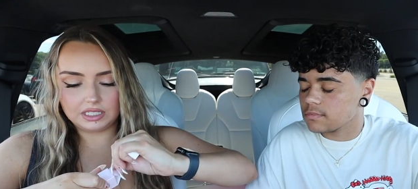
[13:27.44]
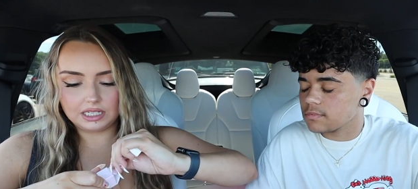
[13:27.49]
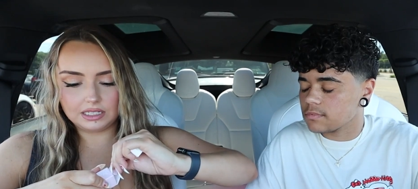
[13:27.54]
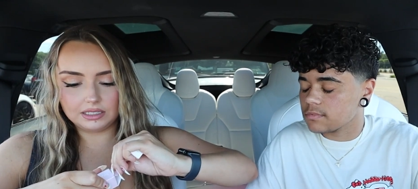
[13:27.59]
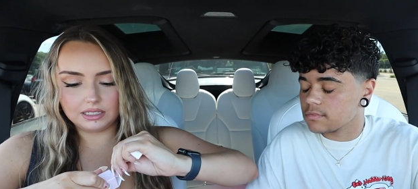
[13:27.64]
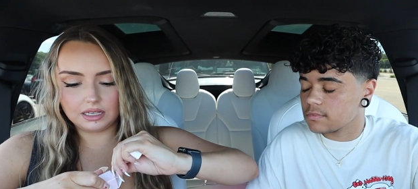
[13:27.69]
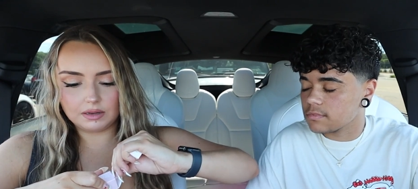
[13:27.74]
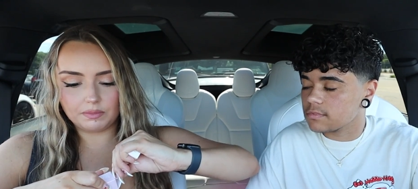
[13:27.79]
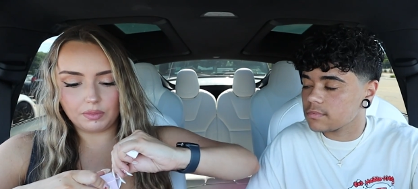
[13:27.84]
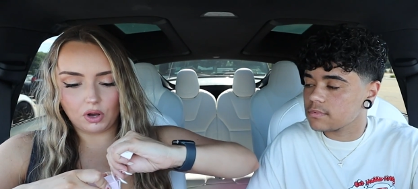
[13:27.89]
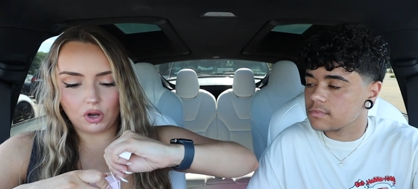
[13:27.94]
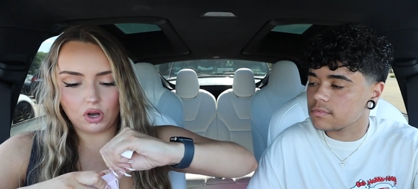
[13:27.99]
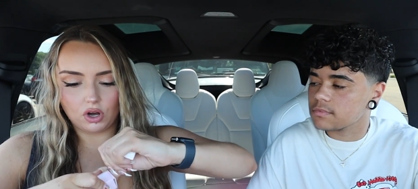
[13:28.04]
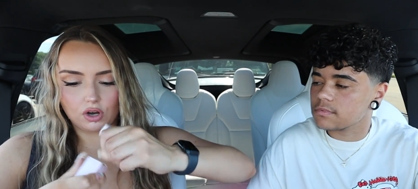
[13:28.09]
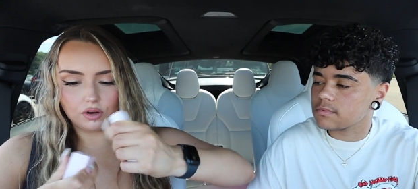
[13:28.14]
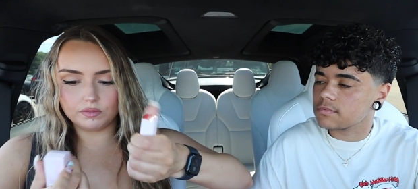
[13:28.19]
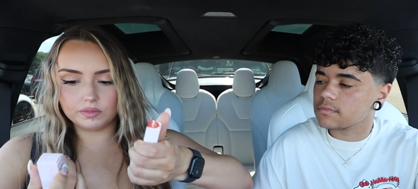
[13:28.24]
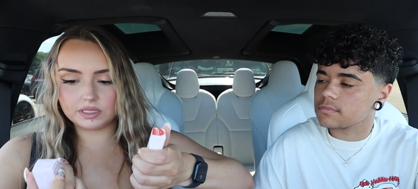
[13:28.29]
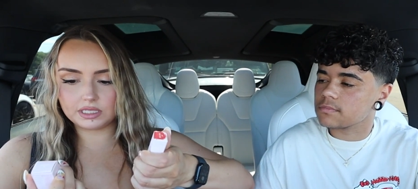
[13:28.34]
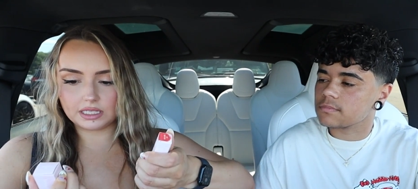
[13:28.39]
Speaker 1: Tinted
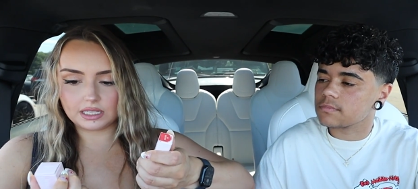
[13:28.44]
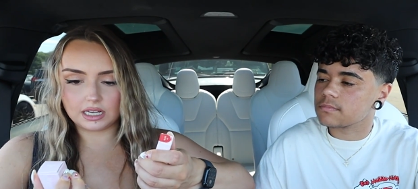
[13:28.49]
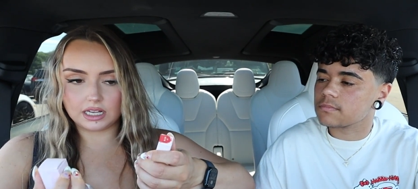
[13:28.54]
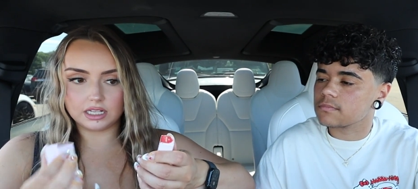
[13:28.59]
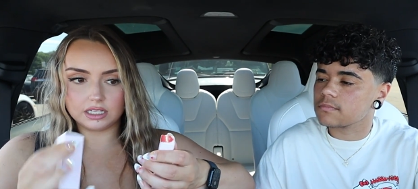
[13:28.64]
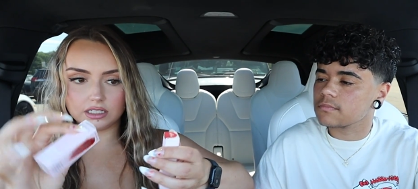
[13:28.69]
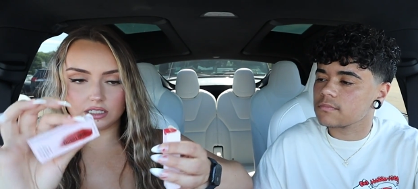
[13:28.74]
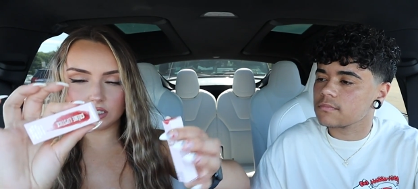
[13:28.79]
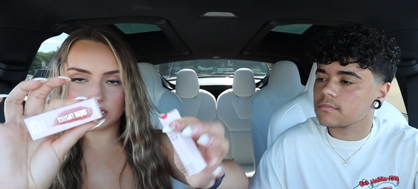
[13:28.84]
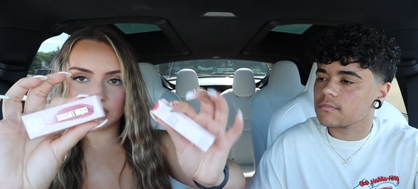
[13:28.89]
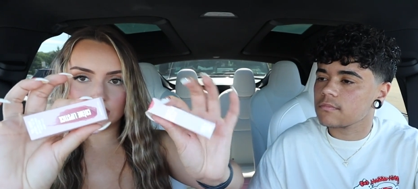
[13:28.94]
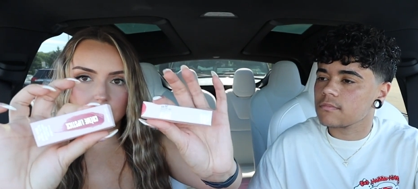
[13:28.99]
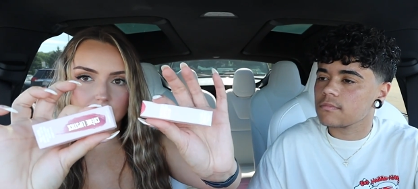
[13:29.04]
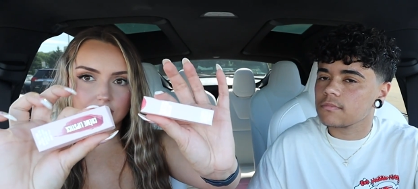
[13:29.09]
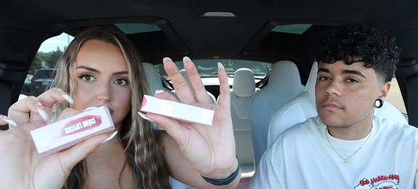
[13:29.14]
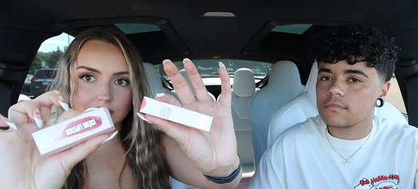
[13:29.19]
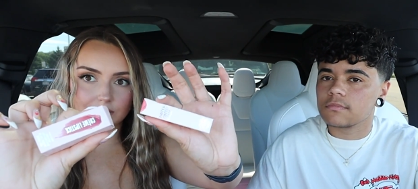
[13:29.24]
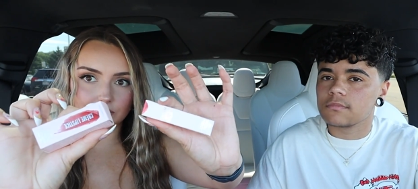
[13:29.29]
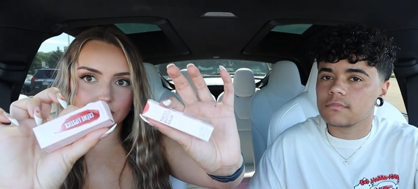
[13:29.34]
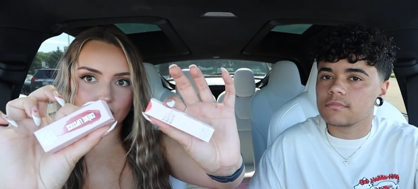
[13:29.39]
balms and then
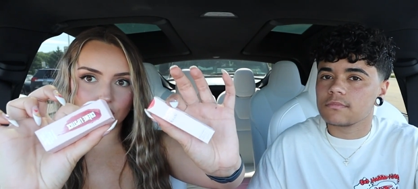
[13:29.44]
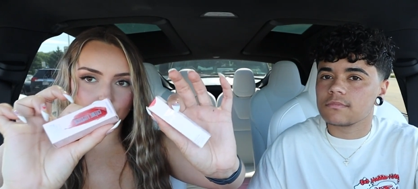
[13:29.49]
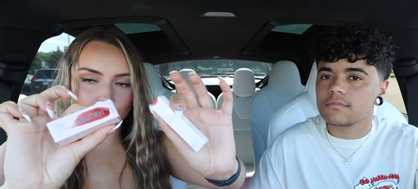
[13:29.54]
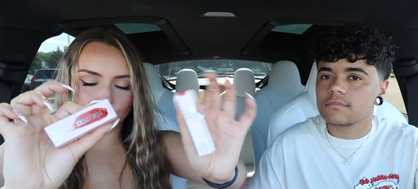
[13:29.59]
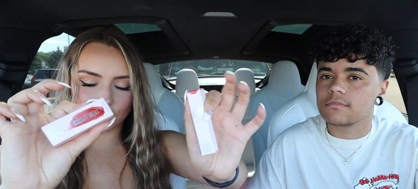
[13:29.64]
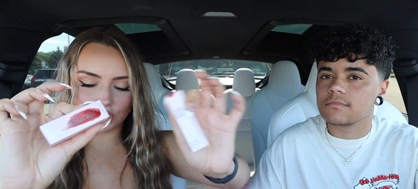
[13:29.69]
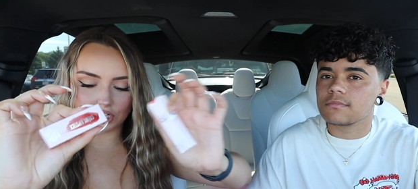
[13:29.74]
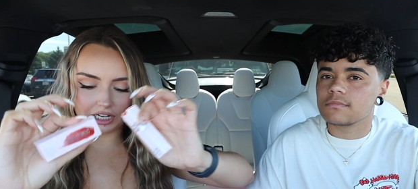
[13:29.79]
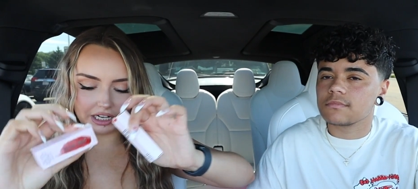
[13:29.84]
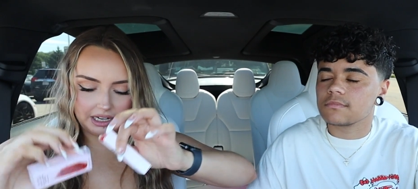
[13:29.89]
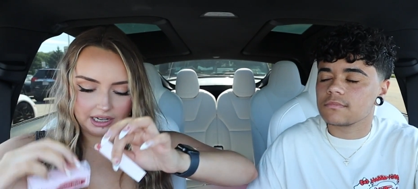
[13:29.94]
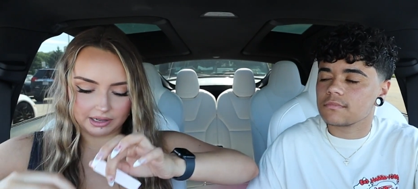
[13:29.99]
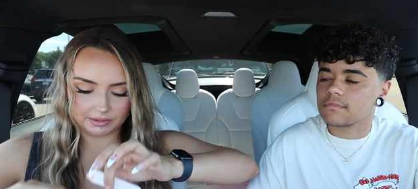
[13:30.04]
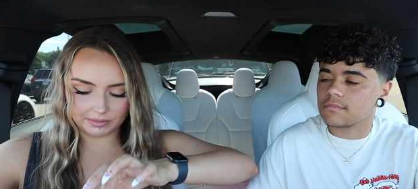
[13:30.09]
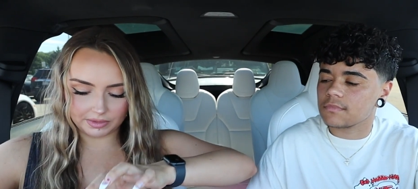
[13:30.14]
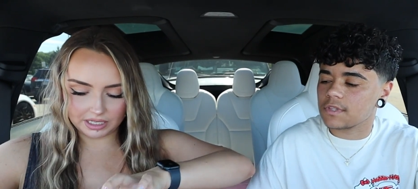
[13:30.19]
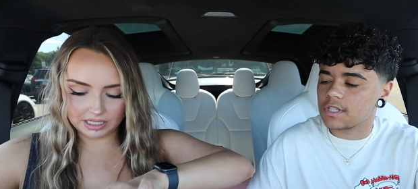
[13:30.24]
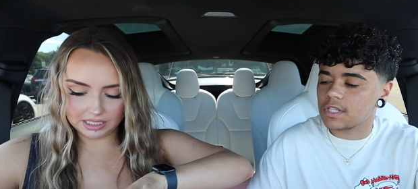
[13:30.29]
some cream.